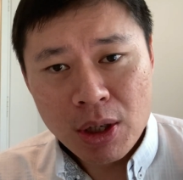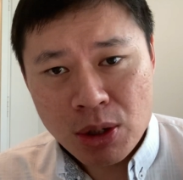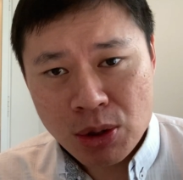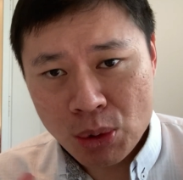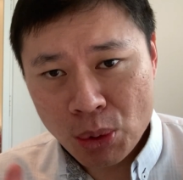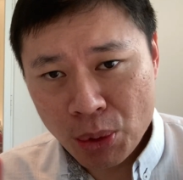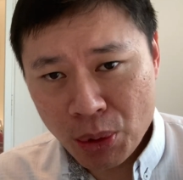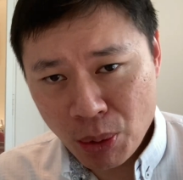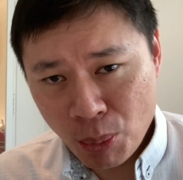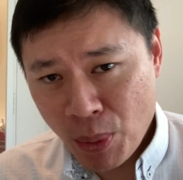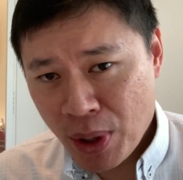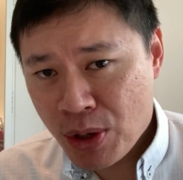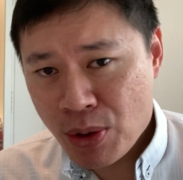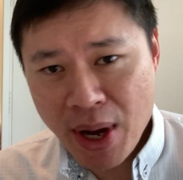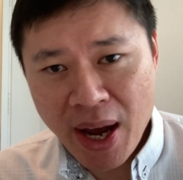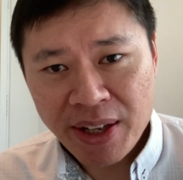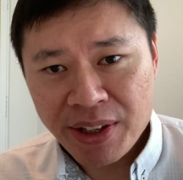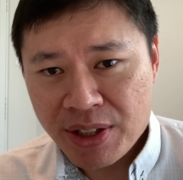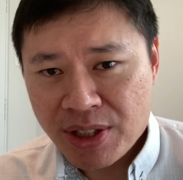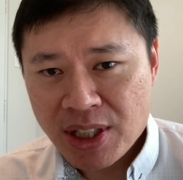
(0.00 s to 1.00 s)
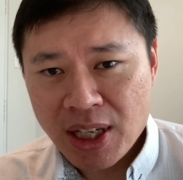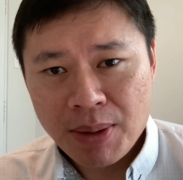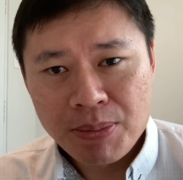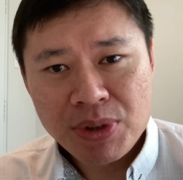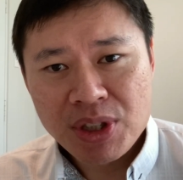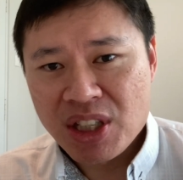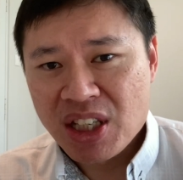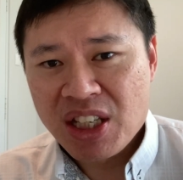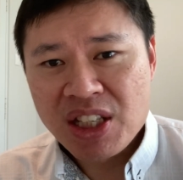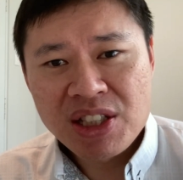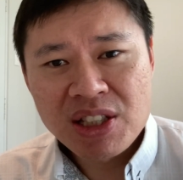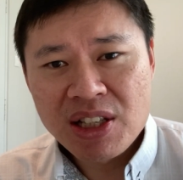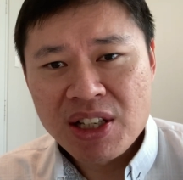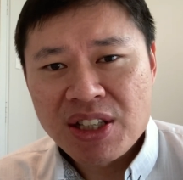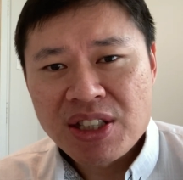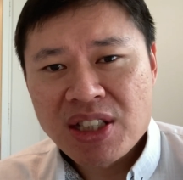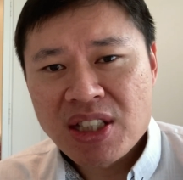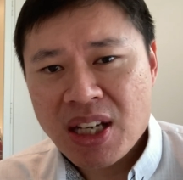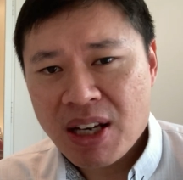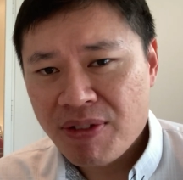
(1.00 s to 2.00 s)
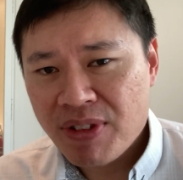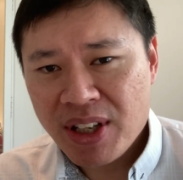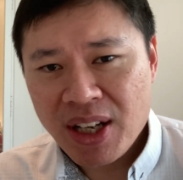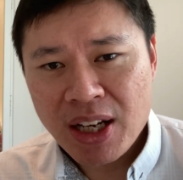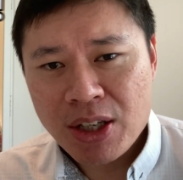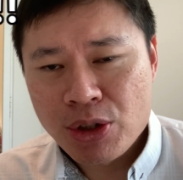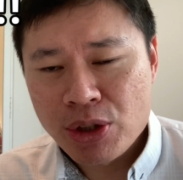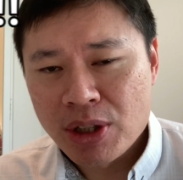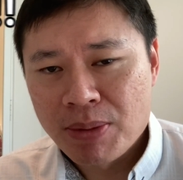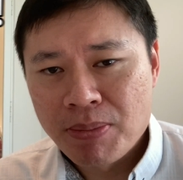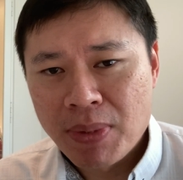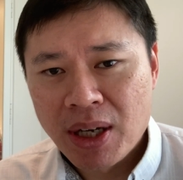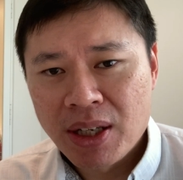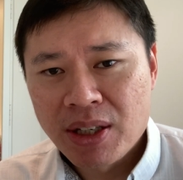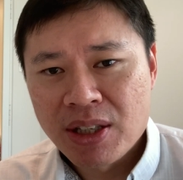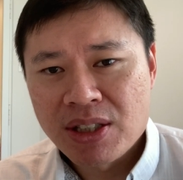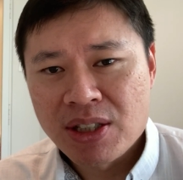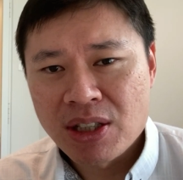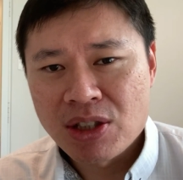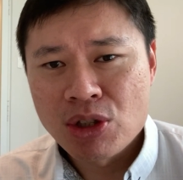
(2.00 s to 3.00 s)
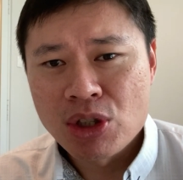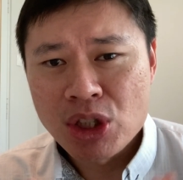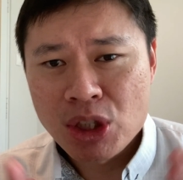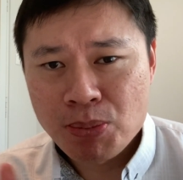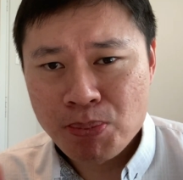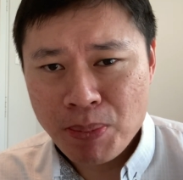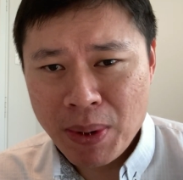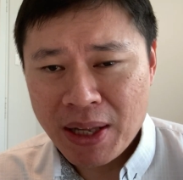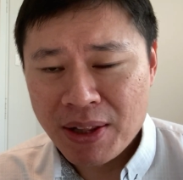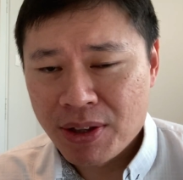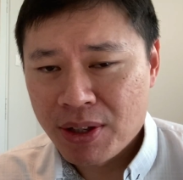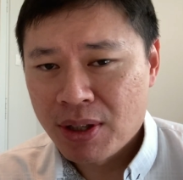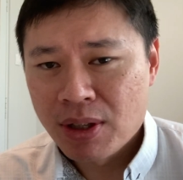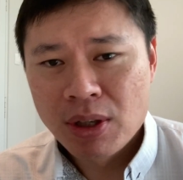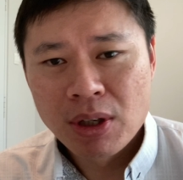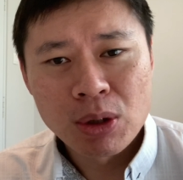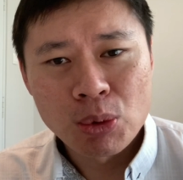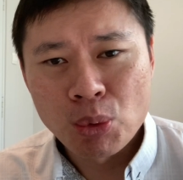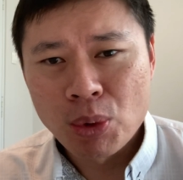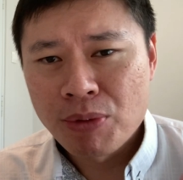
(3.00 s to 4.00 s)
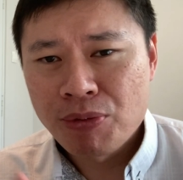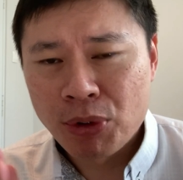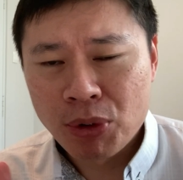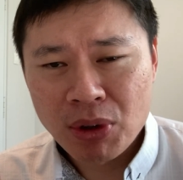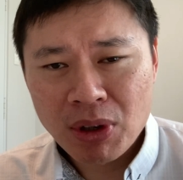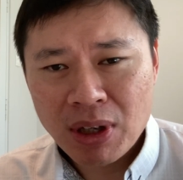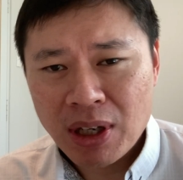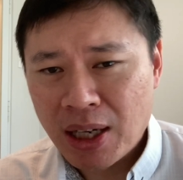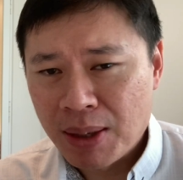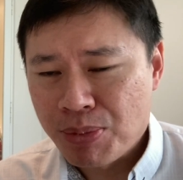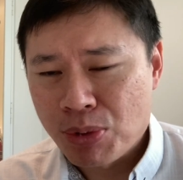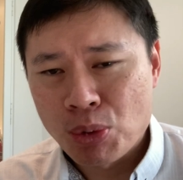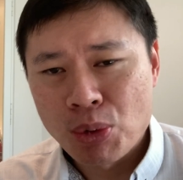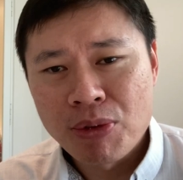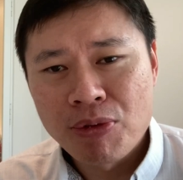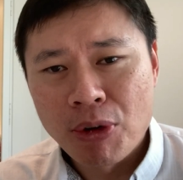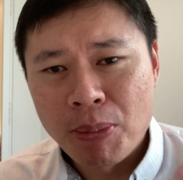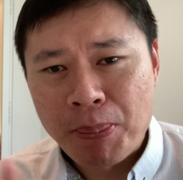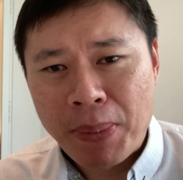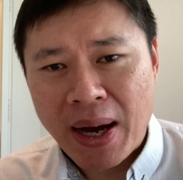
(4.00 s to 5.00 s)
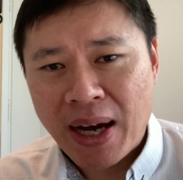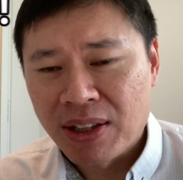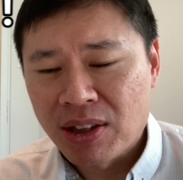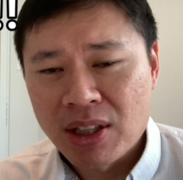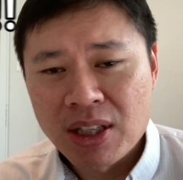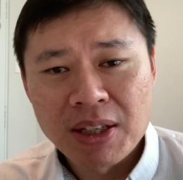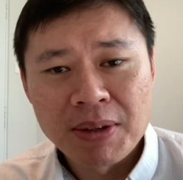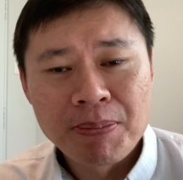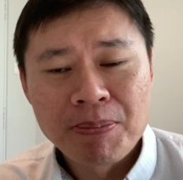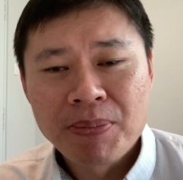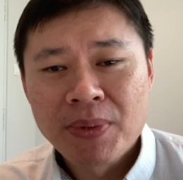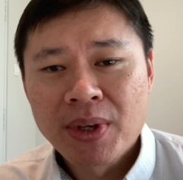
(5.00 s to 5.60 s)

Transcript: So when you add the sums, easily $700 a month is actually spent going for clubs, going for partying.